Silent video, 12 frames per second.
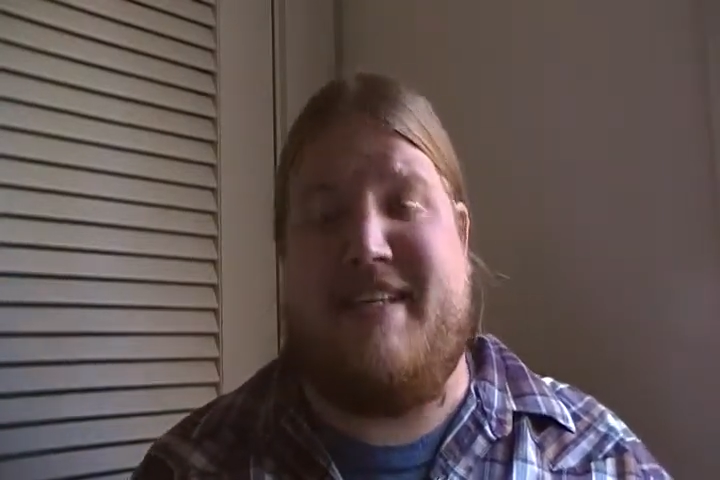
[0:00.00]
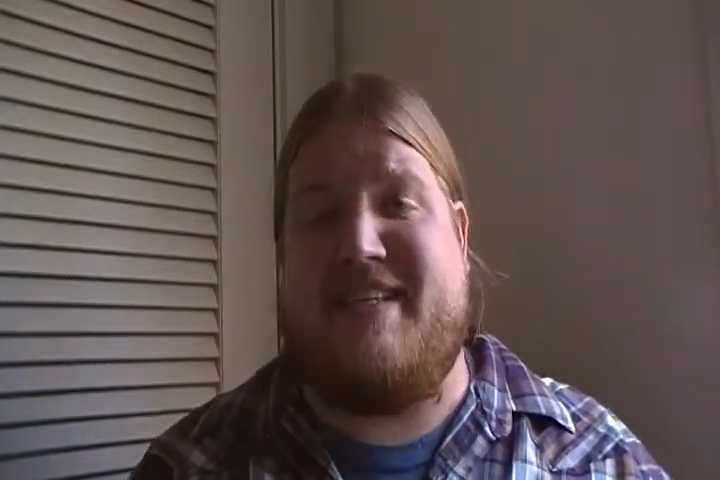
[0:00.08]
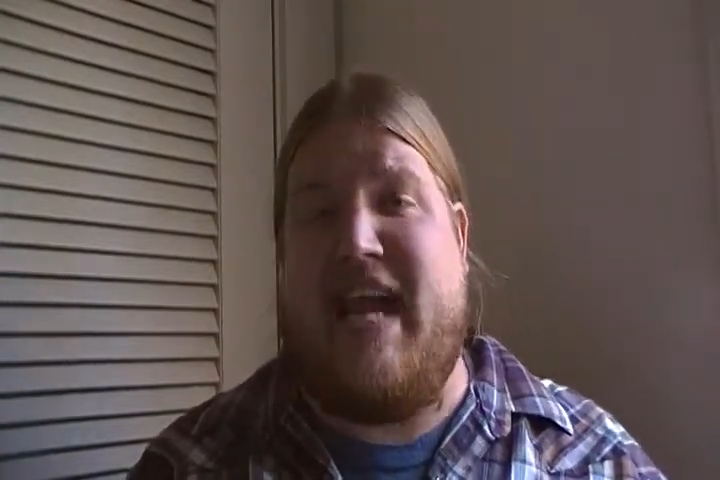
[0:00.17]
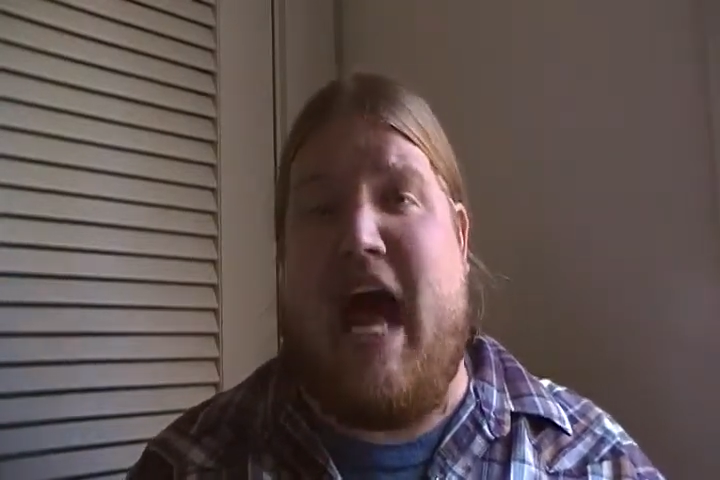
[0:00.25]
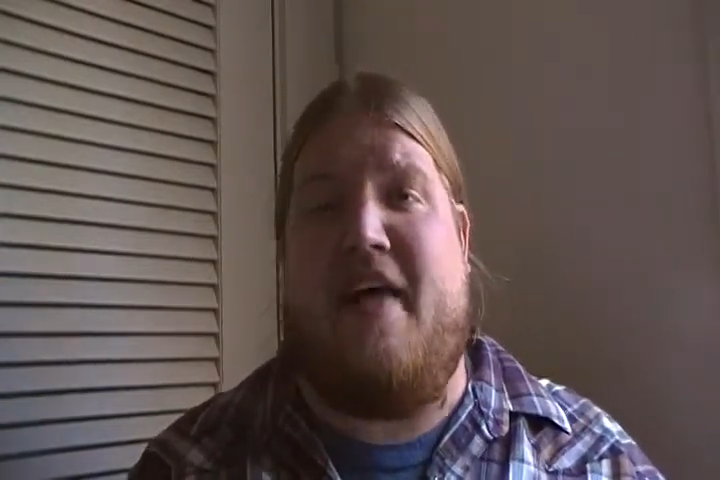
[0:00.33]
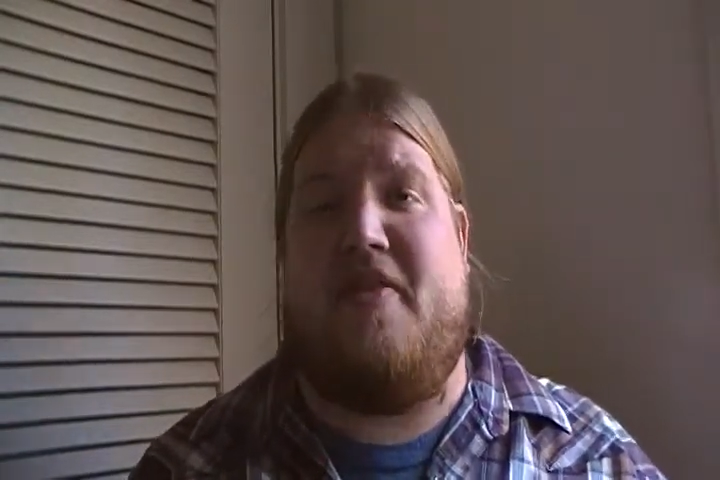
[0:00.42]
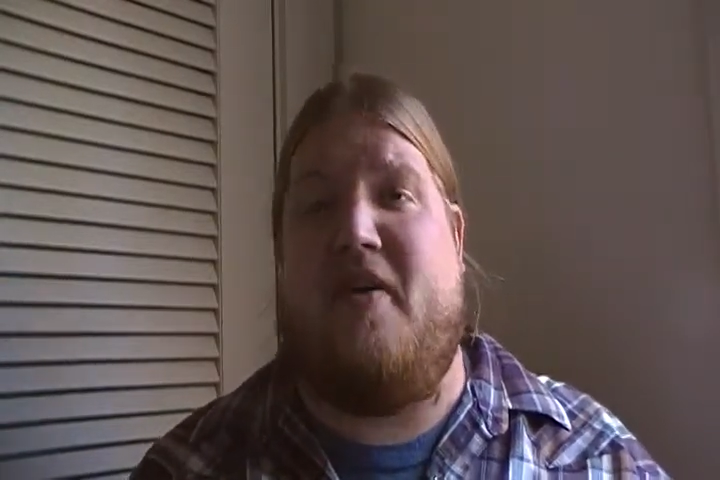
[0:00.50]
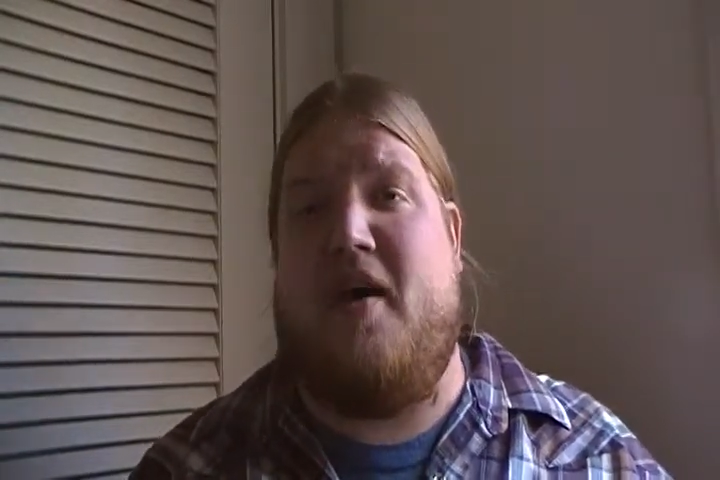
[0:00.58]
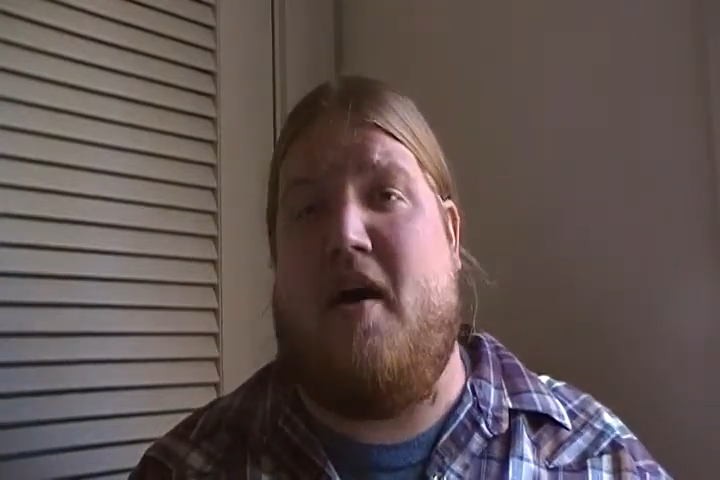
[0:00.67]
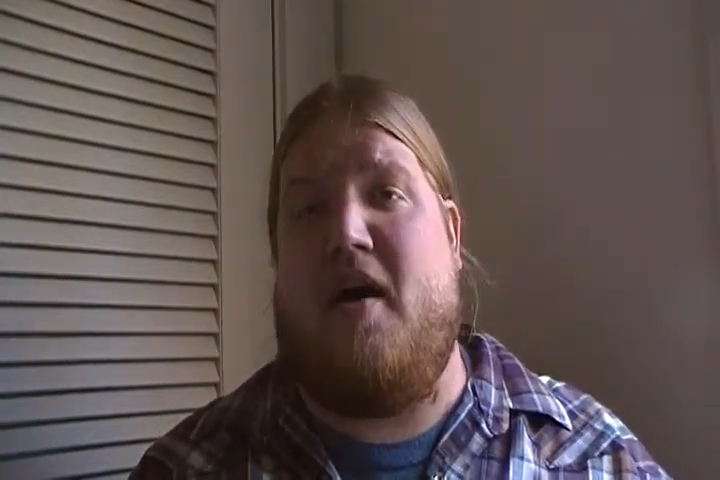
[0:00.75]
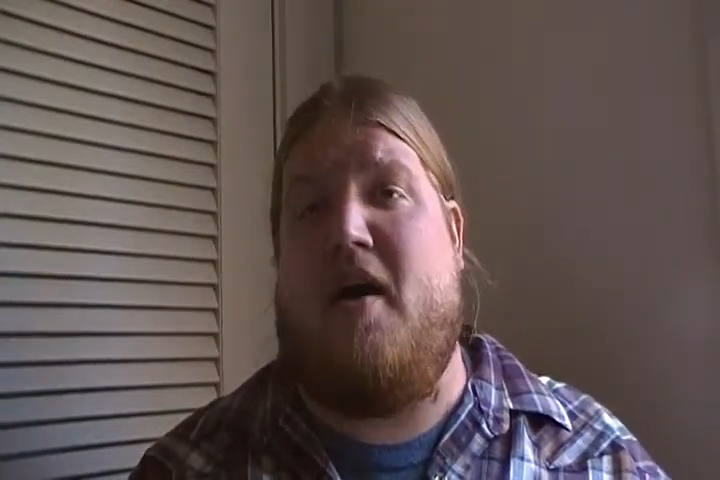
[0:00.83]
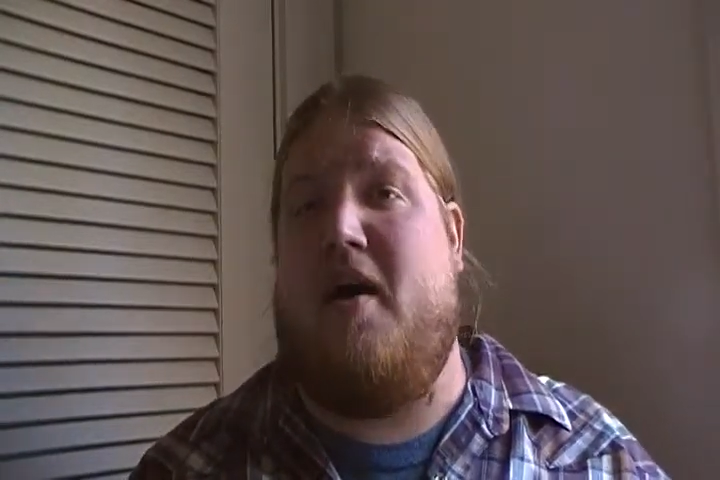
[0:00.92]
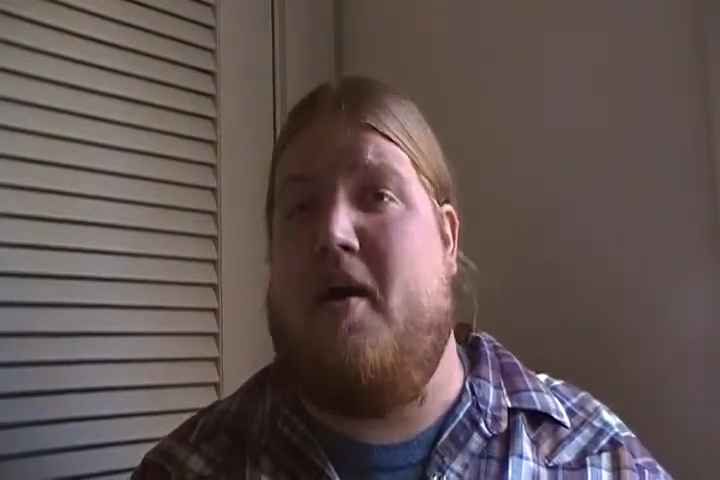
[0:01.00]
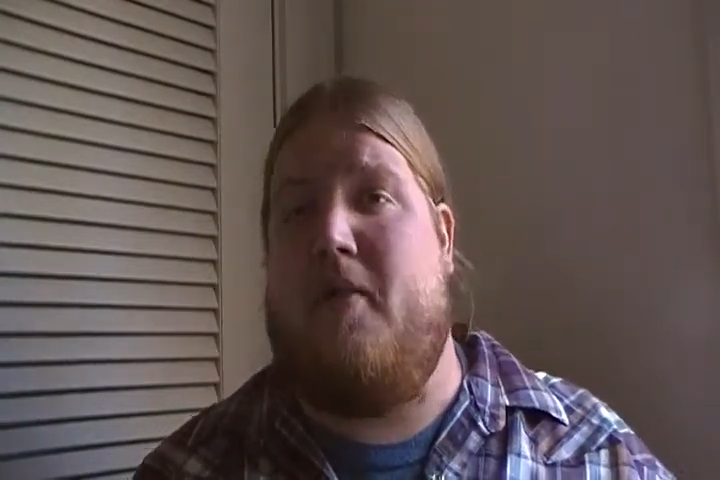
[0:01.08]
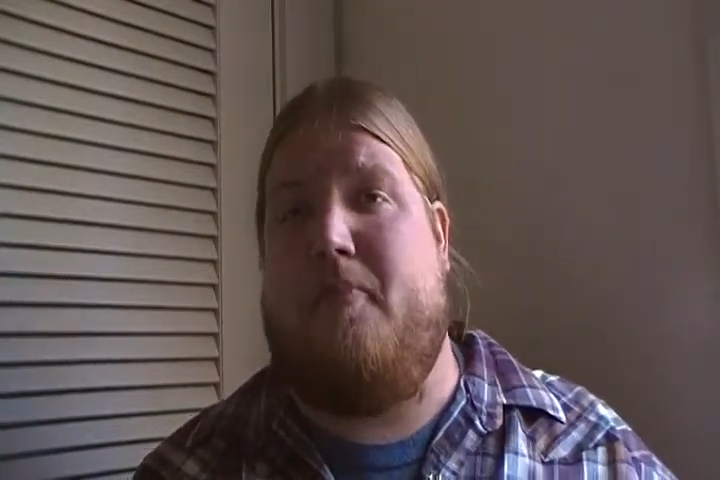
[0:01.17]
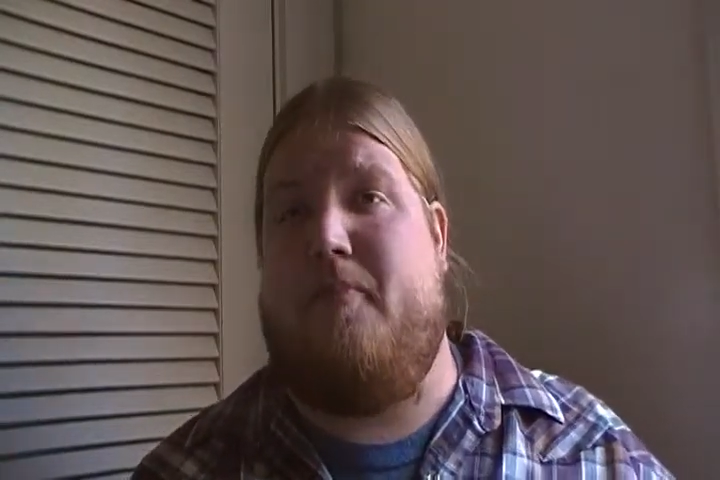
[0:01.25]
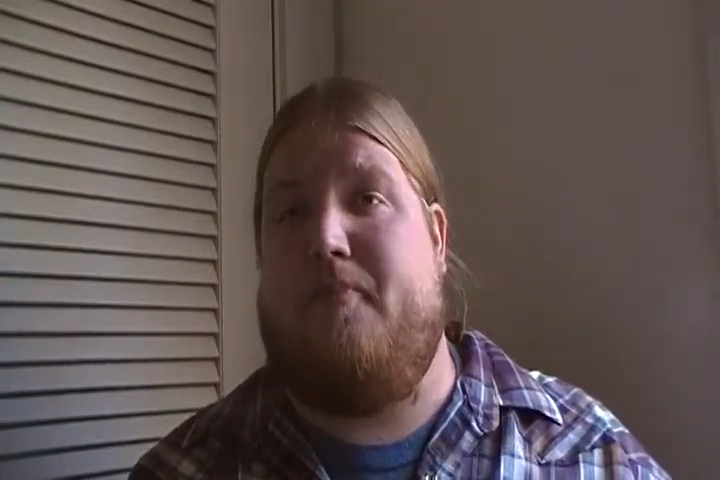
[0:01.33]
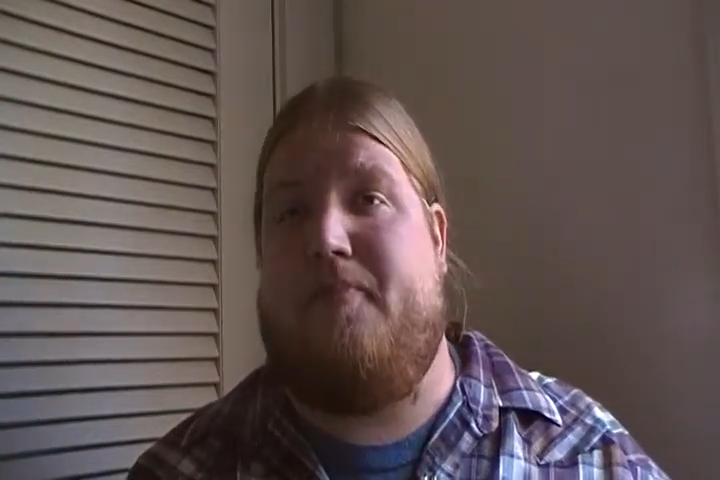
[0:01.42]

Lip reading: is not the